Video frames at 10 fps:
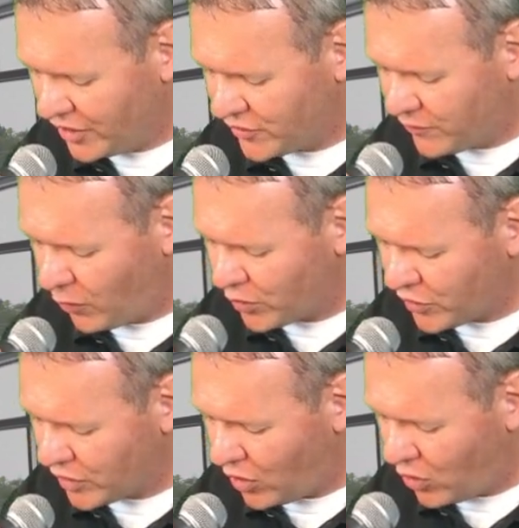It's fourth
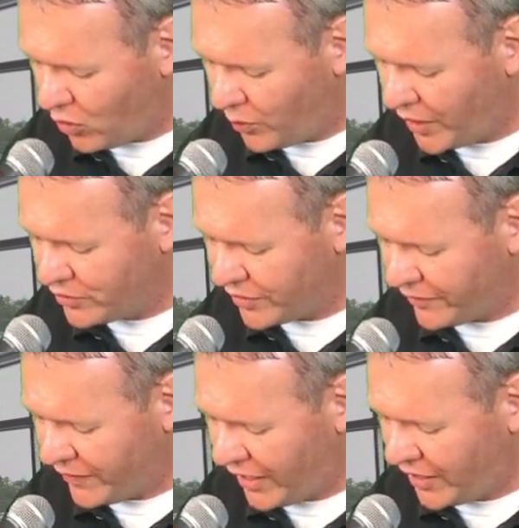and goal,
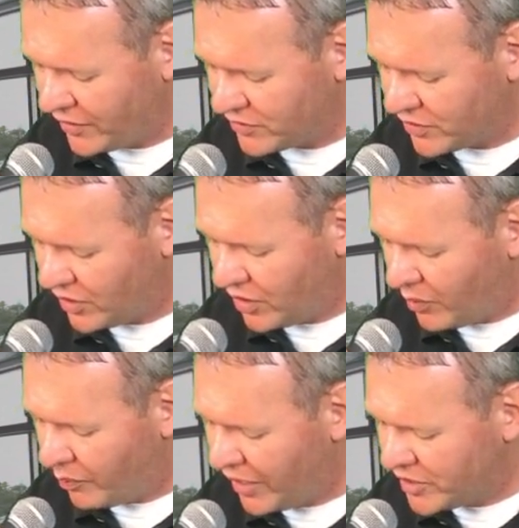Patriot fans.
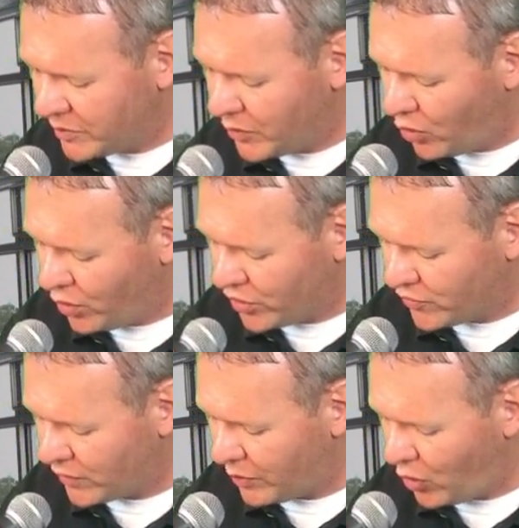Make some
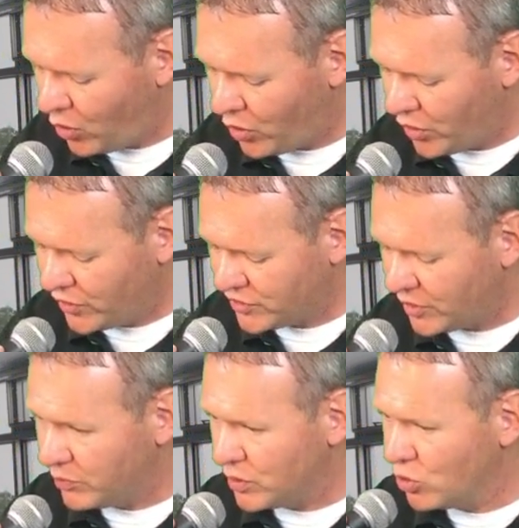noise for the boys
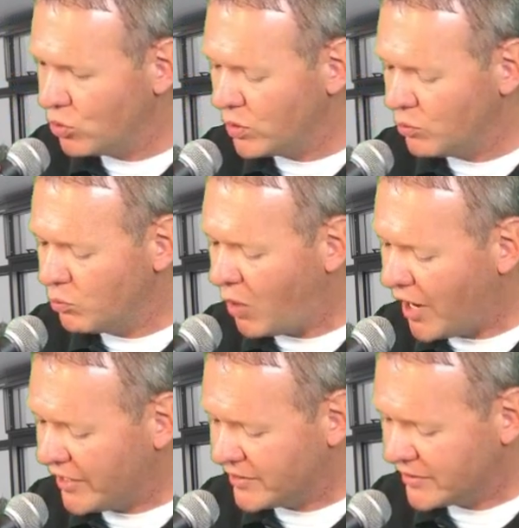in blue and
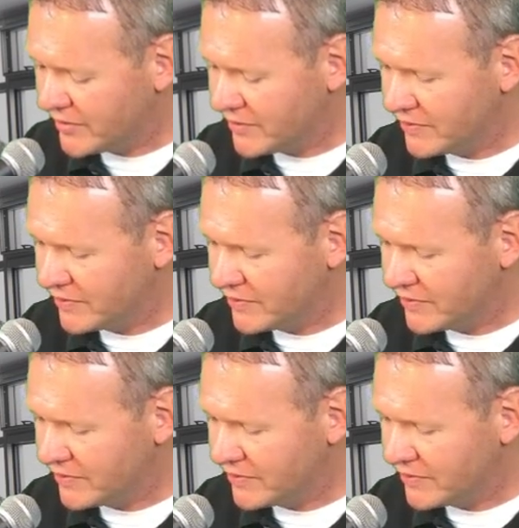white.